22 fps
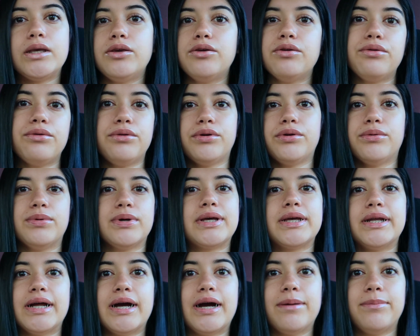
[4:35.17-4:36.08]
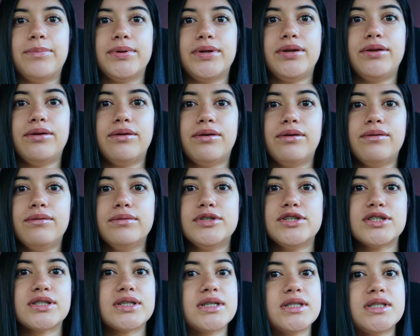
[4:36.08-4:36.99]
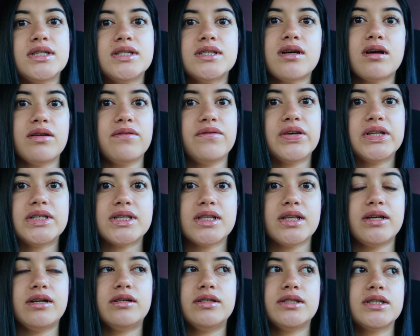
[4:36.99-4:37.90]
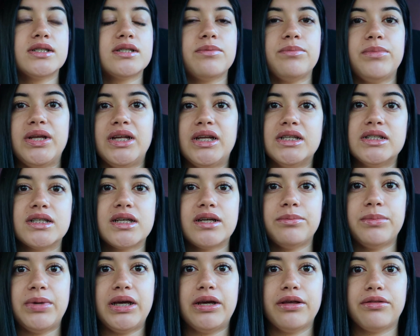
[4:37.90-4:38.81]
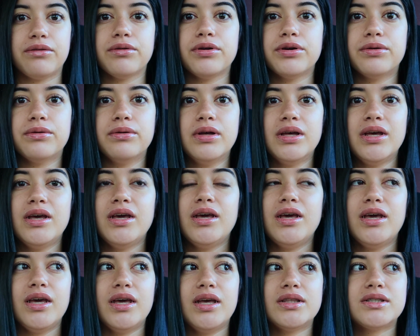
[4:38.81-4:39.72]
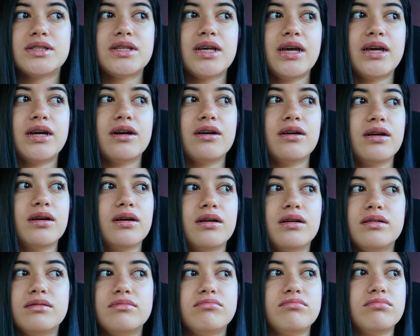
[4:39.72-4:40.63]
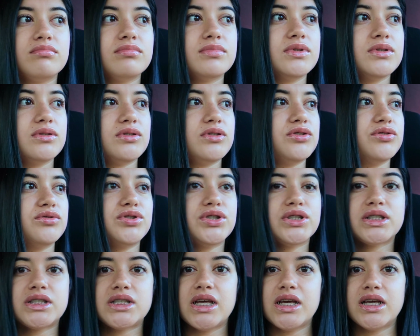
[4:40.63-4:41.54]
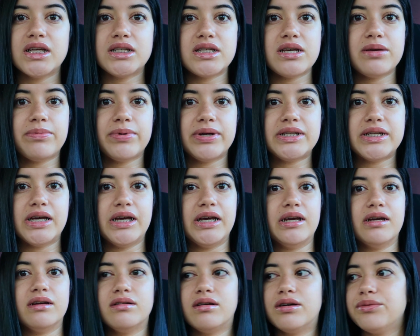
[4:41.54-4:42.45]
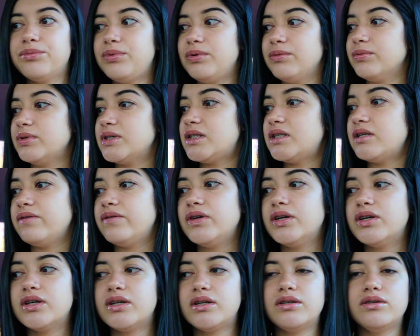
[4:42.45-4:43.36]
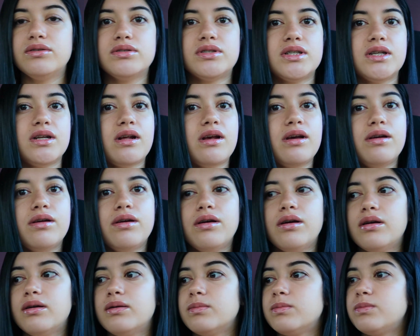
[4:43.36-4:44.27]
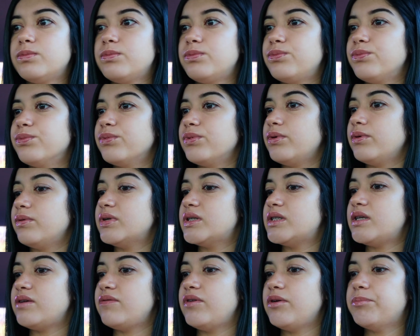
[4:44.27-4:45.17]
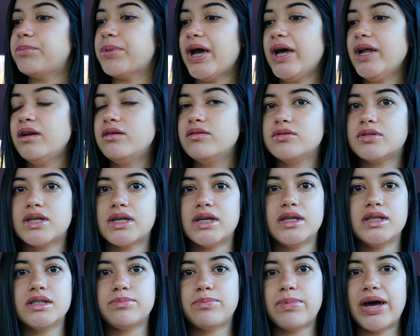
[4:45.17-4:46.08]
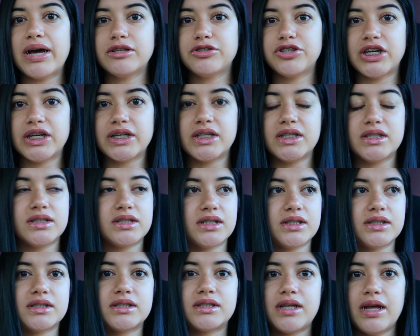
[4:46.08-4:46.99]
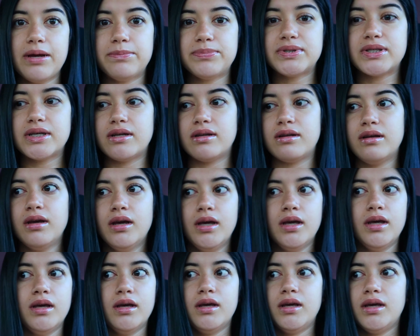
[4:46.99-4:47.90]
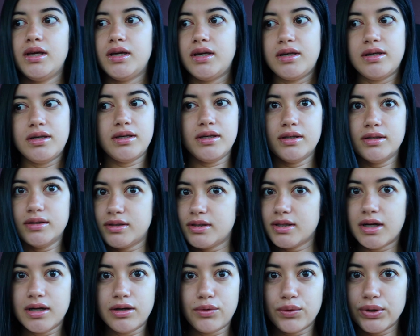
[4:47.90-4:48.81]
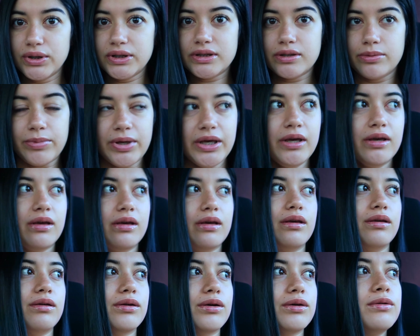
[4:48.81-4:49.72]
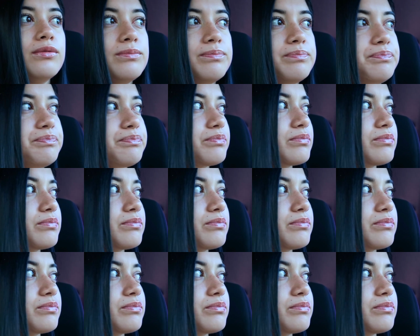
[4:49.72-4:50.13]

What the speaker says: you don't know what can happen, you know? Just because he's on a ventilator doesn't mean he's gonna make it through. It's like, you just take it day by day. Are we receiving good news today, or are we receiving bad news that he's backtracking 10 steps and he's not going to make it, you know?